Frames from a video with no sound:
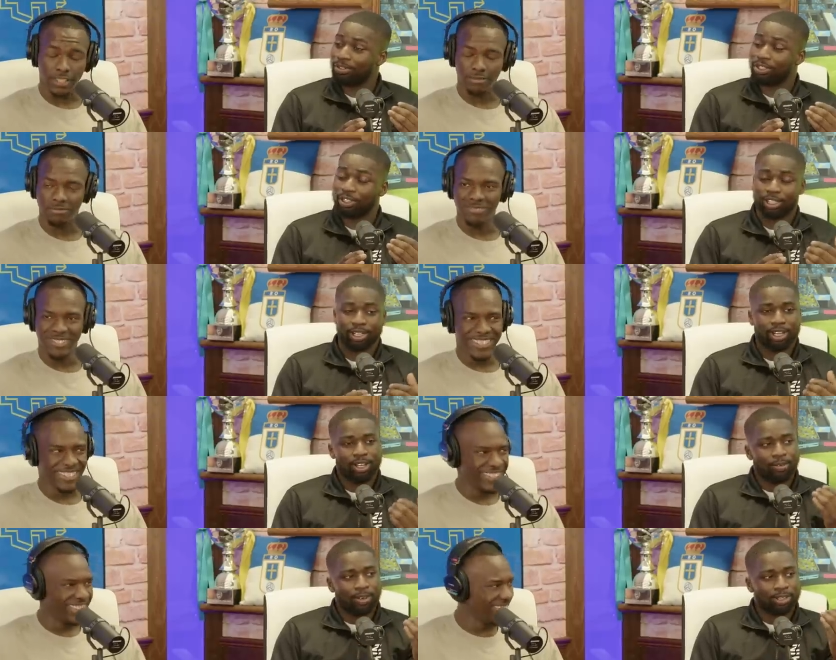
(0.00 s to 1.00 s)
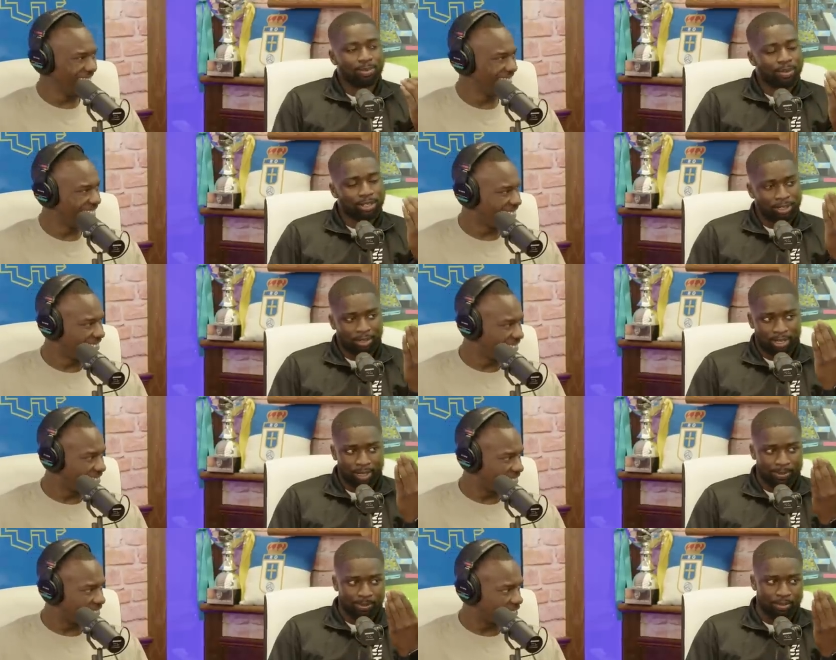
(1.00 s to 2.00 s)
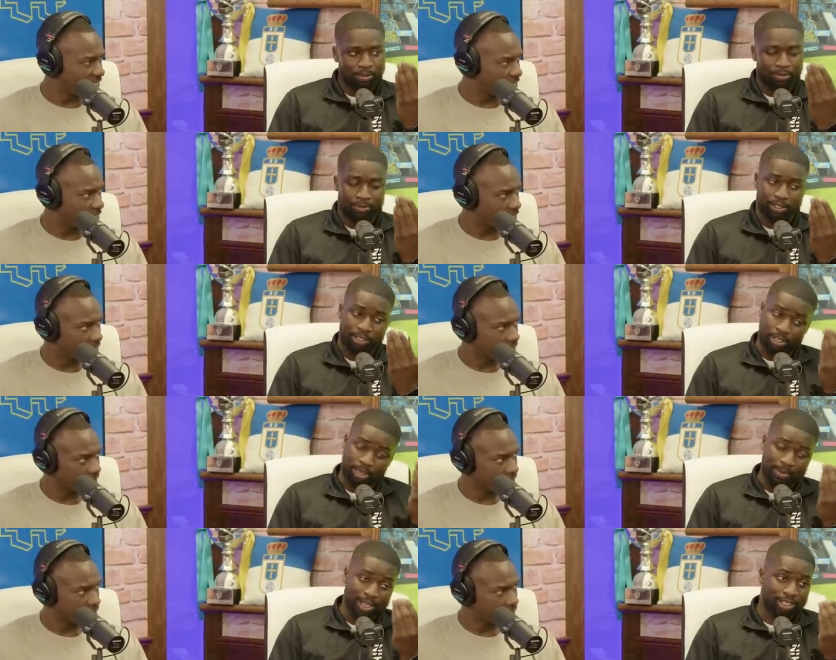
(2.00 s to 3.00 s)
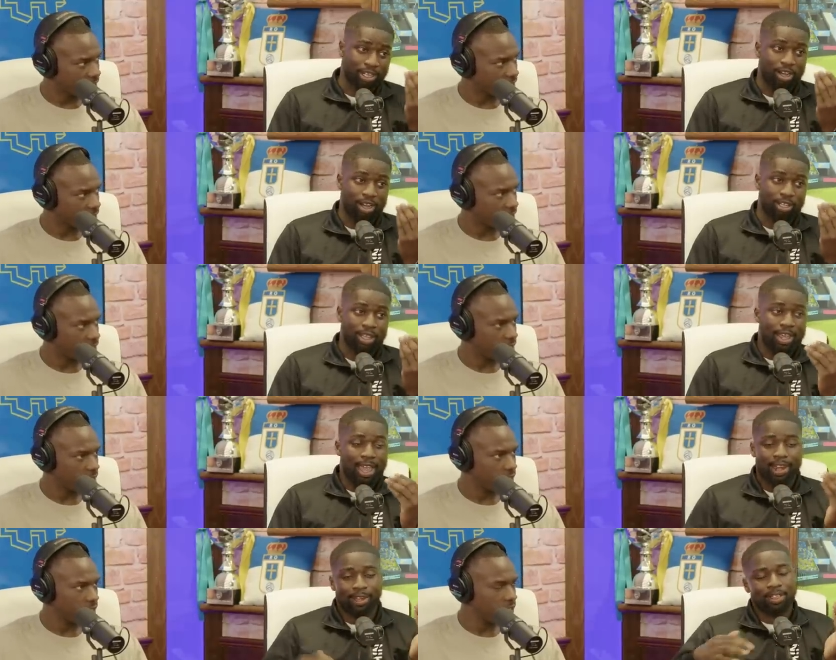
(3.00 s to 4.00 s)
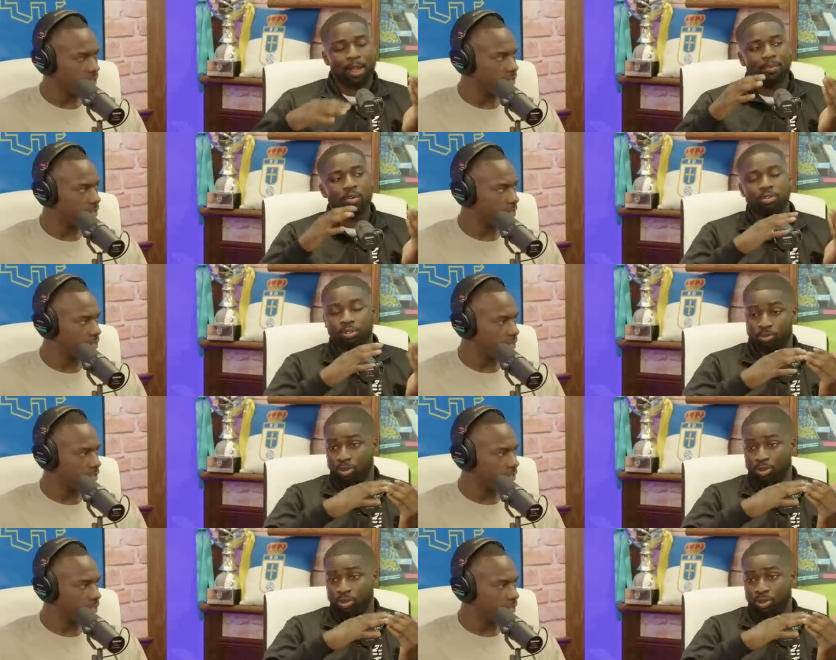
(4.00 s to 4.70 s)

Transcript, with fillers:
Speaker 1: vision. Yeah. Once you block the keeper's peripheral vision, it makes it hard. And if that ball's